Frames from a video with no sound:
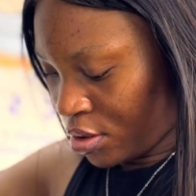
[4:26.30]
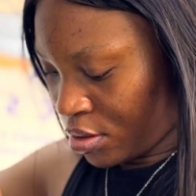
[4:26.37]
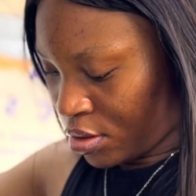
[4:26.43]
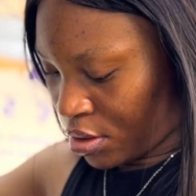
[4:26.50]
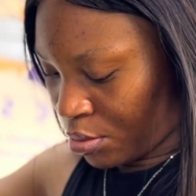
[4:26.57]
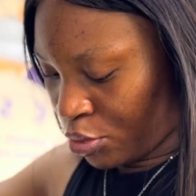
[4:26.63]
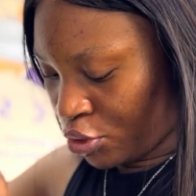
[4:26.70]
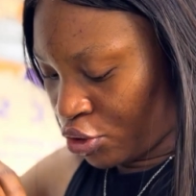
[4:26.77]

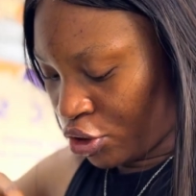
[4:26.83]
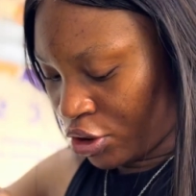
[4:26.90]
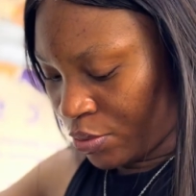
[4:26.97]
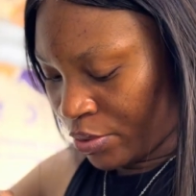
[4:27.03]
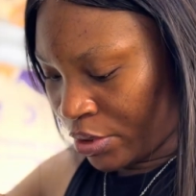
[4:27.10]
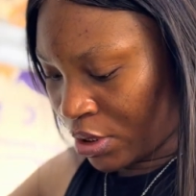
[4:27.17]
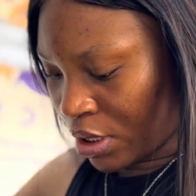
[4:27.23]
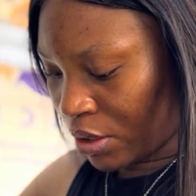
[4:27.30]
Let me just
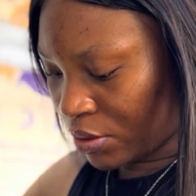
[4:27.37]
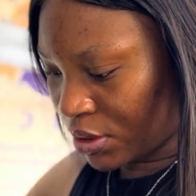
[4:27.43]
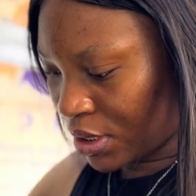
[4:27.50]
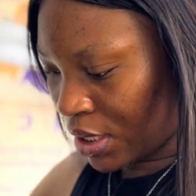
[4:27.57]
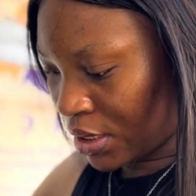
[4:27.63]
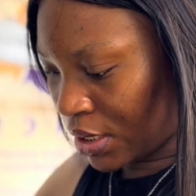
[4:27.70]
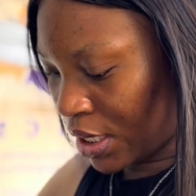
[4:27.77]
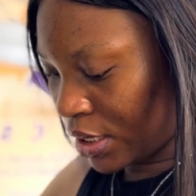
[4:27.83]
bring out
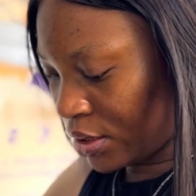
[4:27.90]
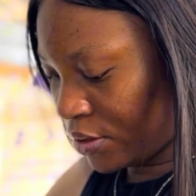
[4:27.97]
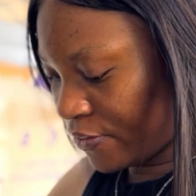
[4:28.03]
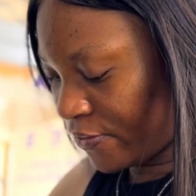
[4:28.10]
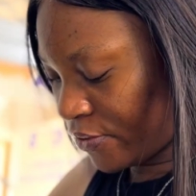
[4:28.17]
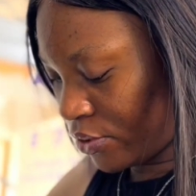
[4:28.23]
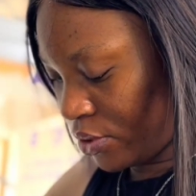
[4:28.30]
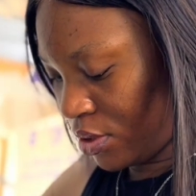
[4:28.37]
an ID
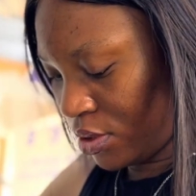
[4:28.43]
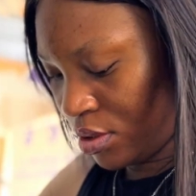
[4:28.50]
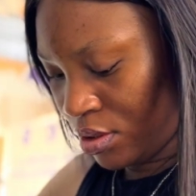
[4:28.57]
first.